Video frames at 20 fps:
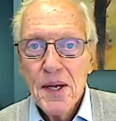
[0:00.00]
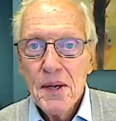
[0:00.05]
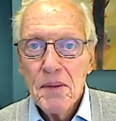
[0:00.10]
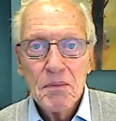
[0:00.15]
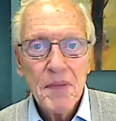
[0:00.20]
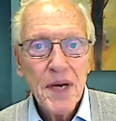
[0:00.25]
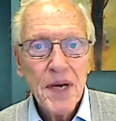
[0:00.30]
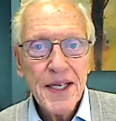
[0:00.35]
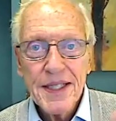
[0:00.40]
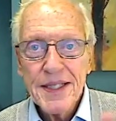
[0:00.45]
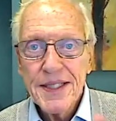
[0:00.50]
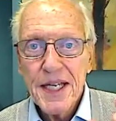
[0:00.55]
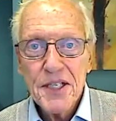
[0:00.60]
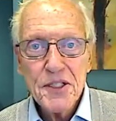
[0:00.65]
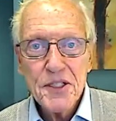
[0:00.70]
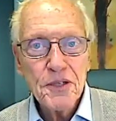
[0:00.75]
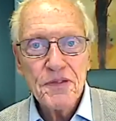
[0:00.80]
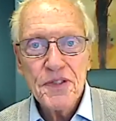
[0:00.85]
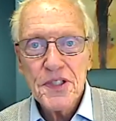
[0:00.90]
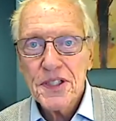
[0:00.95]
my
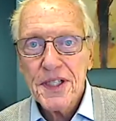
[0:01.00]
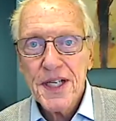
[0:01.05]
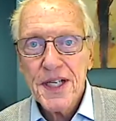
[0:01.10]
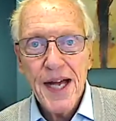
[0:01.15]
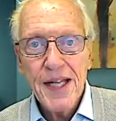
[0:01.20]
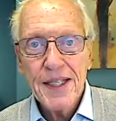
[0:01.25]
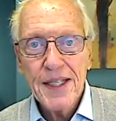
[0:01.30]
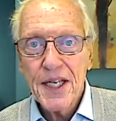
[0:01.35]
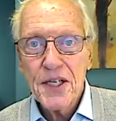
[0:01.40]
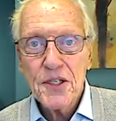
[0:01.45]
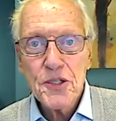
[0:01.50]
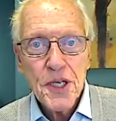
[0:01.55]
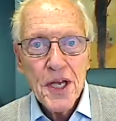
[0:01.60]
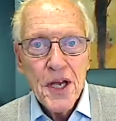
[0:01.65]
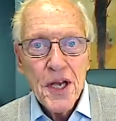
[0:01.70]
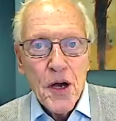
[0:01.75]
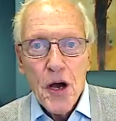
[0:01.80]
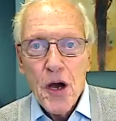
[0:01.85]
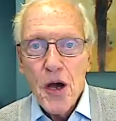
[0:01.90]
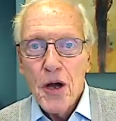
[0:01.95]
intensivist colleagues
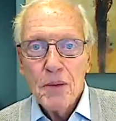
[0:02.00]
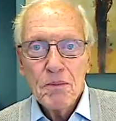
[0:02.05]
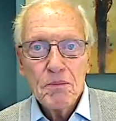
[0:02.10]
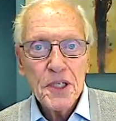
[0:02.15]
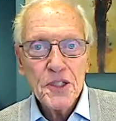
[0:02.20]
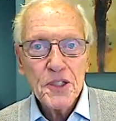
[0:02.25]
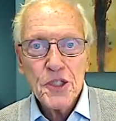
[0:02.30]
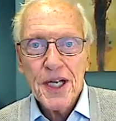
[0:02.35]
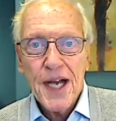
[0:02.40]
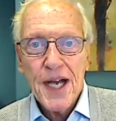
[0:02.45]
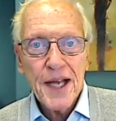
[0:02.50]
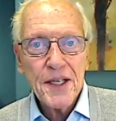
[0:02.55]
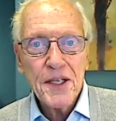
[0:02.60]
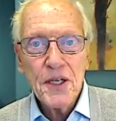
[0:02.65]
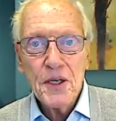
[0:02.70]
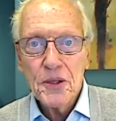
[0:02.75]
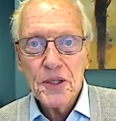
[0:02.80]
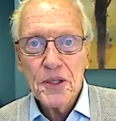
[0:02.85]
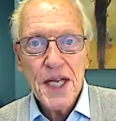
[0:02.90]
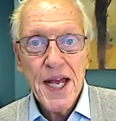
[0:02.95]
are much
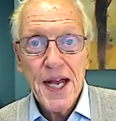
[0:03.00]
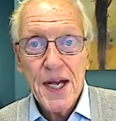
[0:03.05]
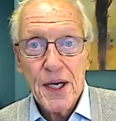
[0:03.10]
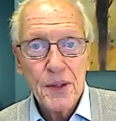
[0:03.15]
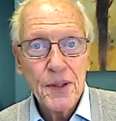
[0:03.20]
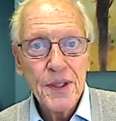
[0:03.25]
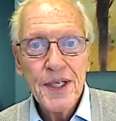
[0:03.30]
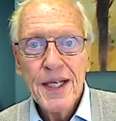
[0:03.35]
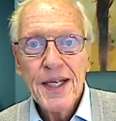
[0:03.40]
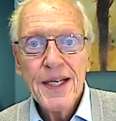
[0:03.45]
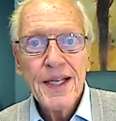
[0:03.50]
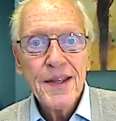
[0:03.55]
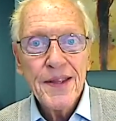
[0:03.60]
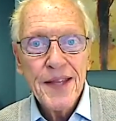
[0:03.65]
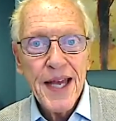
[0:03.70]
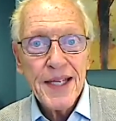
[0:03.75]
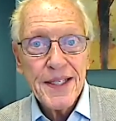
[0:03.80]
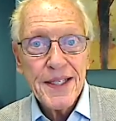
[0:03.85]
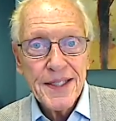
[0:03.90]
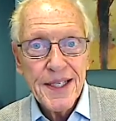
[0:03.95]
cockier now
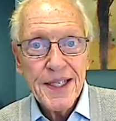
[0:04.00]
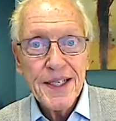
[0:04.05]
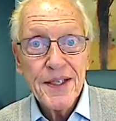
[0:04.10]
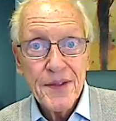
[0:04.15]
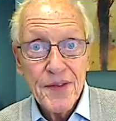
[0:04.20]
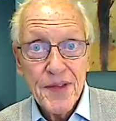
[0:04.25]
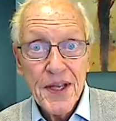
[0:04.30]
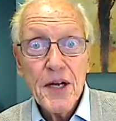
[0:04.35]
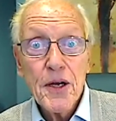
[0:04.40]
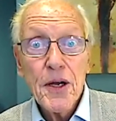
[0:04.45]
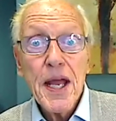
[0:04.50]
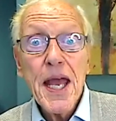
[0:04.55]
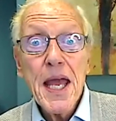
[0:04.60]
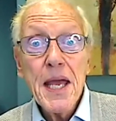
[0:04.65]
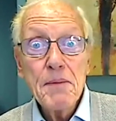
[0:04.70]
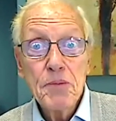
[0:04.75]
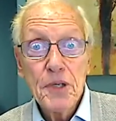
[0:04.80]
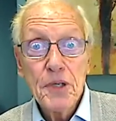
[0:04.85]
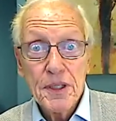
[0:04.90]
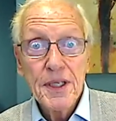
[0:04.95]
that they're
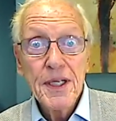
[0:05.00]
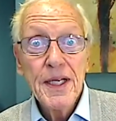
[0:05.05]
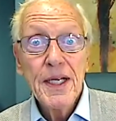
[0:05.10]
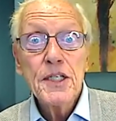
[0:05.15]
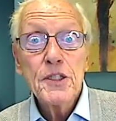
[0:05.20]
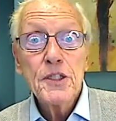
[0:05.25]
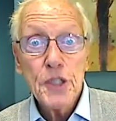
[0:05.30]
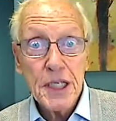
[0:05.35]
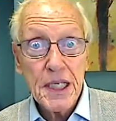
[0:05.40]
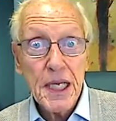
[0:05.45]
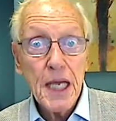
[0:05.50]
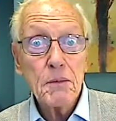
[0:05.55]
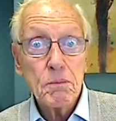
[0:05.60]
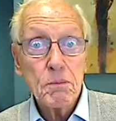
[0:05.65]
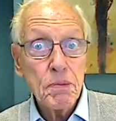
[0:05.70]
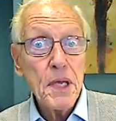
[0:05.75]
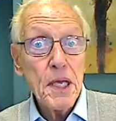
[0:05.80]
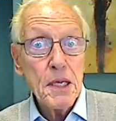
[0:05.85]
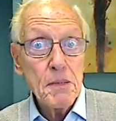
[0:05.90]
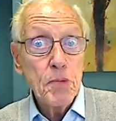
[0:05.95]
able to get
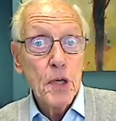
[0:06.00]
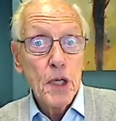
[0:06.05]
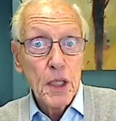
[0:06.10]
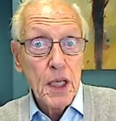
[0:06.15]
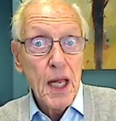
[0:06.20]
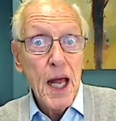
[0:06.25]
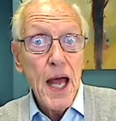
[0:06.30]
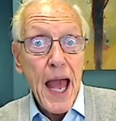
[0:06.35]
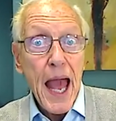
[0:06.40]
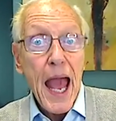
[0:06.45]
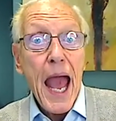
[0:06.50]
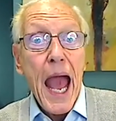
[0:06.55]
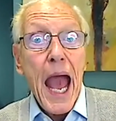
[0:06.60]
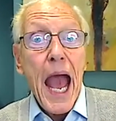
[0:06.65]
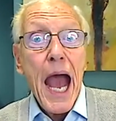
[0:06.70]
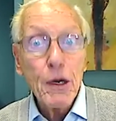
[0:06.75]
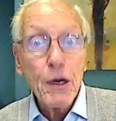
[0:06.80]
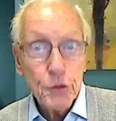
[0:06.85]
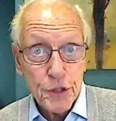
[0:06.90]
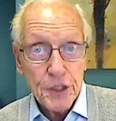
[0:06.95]
people
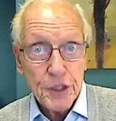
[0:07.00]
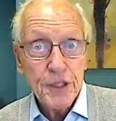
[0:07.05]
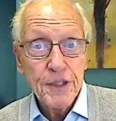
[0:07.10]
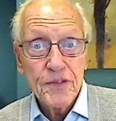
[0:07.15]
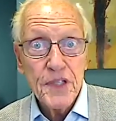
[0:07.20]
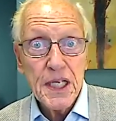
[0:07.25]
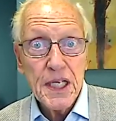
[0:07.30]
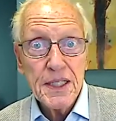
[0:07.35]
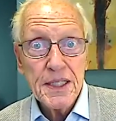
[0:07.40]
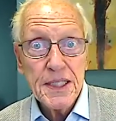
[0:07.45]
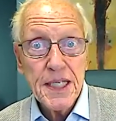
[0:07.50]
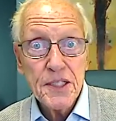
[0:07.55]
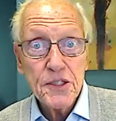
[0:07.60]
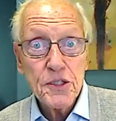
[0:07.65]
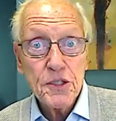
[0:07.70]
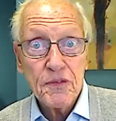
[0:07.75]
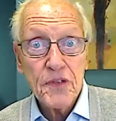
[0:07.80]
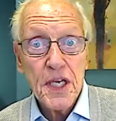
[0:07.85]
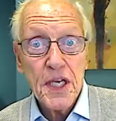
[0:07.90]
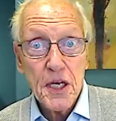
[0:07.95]
out of the
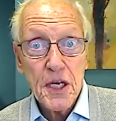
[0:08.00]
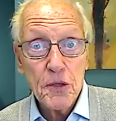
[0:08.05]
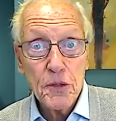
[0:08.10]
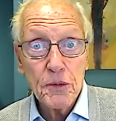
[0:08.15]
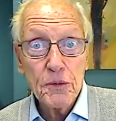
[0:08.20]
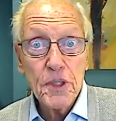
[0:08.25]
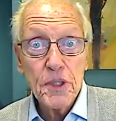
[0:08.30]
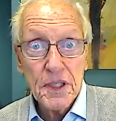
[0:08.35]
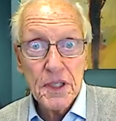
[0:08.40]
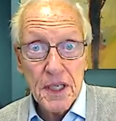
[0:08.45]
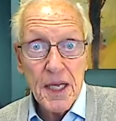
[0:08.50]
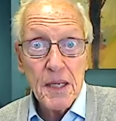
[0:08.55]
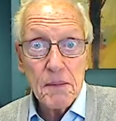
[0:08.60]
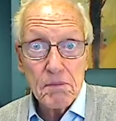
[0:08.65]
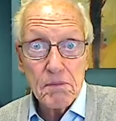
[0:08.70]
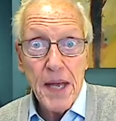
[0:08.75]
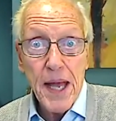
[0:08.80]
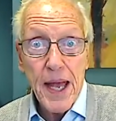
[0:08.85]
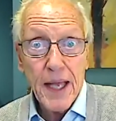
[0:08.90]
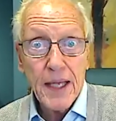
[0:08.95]
intensive care unit and
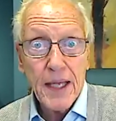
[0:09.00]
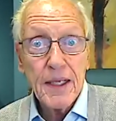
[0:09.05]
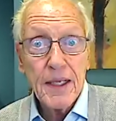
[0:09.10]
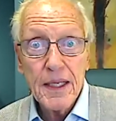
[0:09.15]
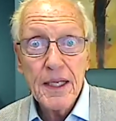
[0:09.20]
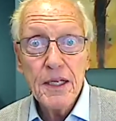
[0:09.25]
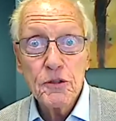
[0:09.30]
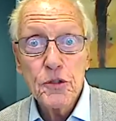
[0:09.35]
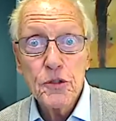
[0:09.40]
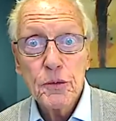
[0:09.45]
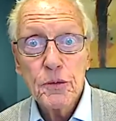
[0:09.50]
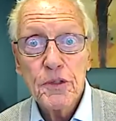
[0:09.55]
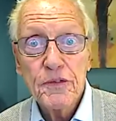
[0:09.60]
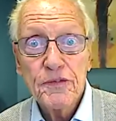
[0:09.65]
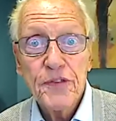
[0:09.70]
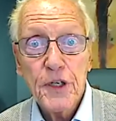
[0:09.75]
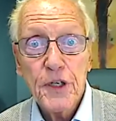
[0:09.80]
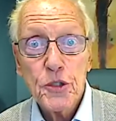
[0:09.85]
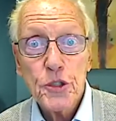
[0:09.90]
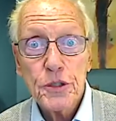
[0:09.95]
back into a
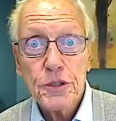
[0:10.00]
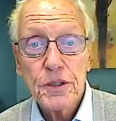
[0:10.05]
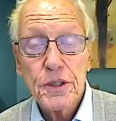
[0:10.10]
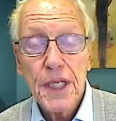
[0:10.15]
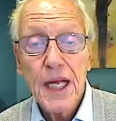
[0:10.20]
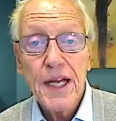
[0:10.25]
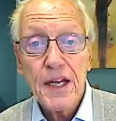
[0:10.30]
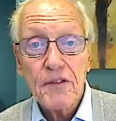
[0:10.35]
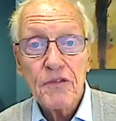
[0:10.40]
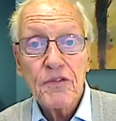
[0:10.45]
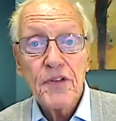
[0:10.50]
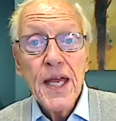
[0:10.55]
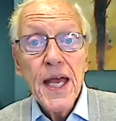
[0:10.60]
functional life.